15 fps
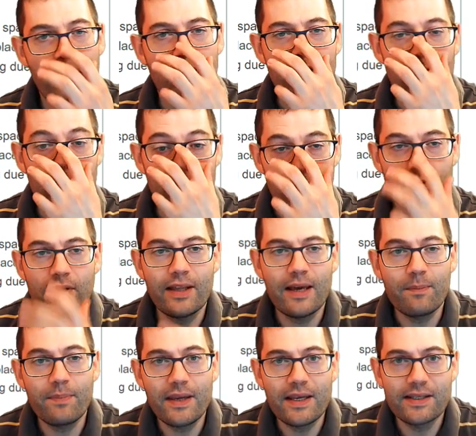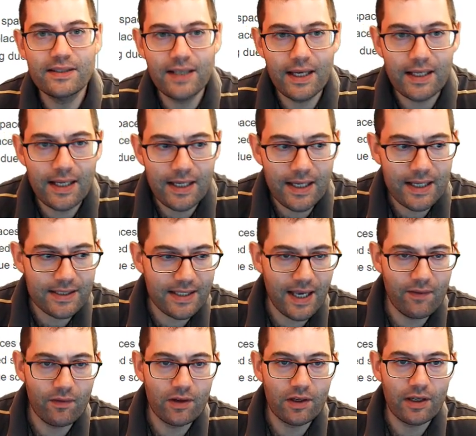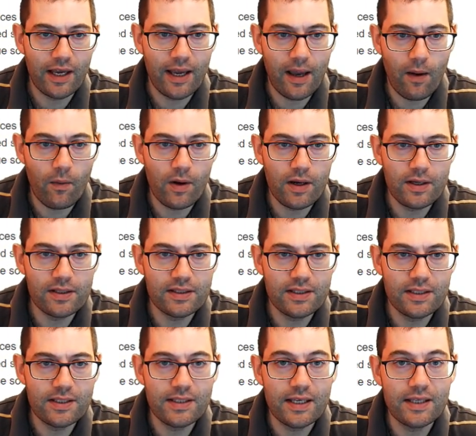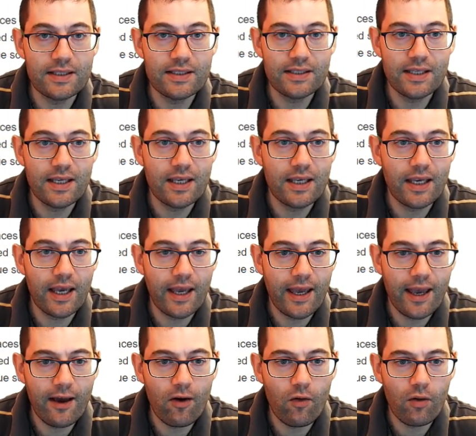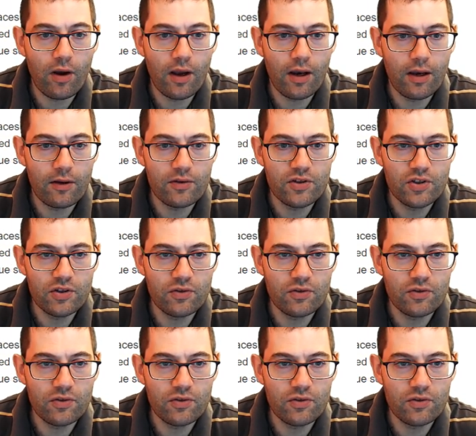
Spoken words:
with all of that being said, let's have a look at our answers and see how close